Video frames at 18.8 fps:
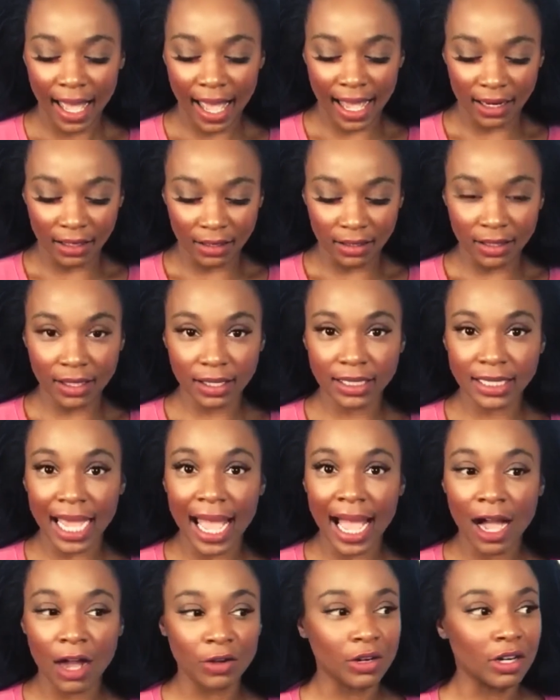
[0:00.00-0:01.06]
and looked
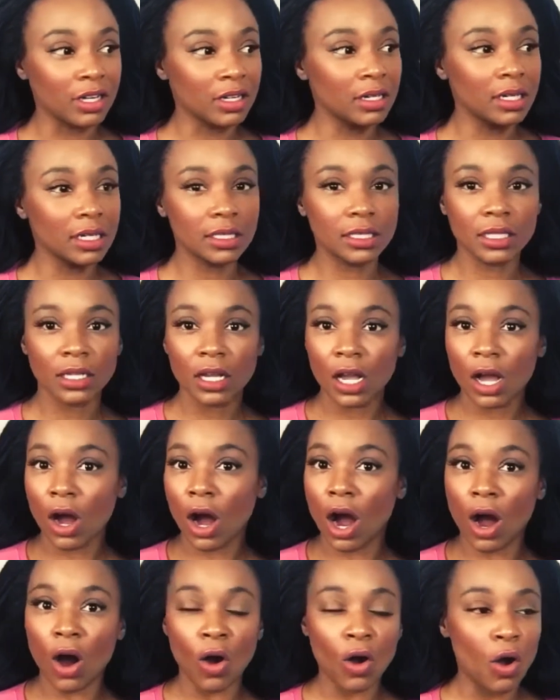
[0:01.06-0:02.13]
down or looked
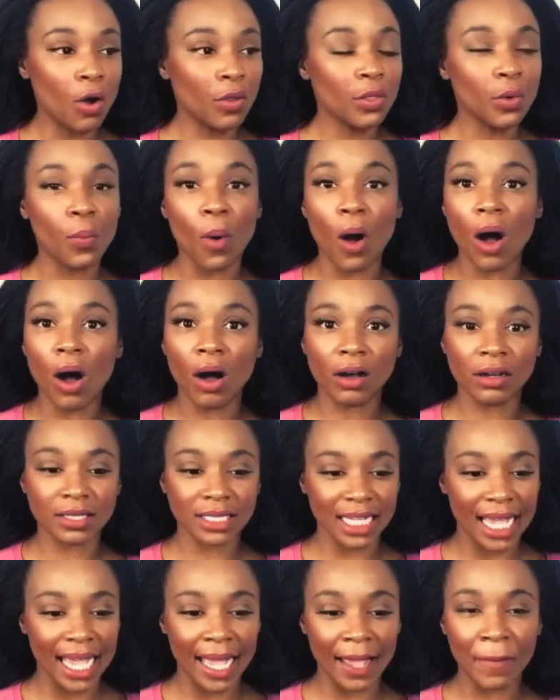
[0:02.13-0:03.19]
on the walls
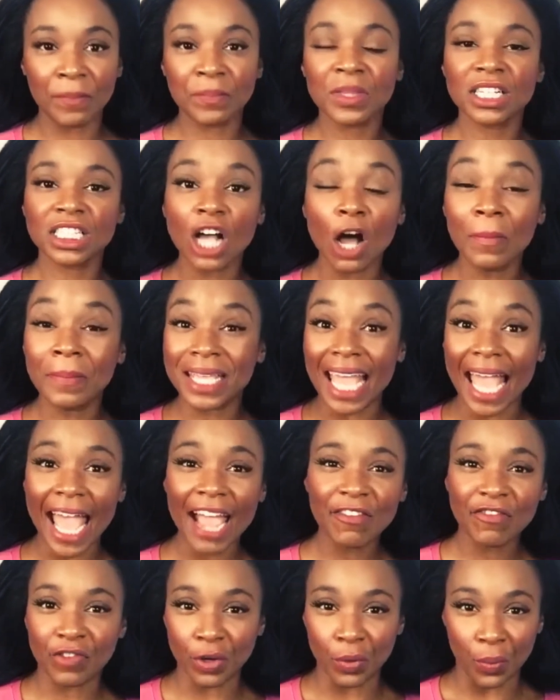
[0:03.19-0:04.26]
and saw me
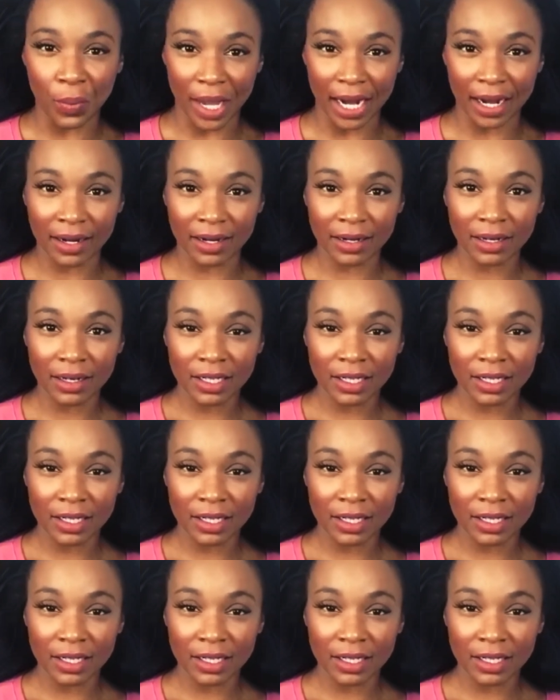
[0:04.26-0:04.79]
everywhere.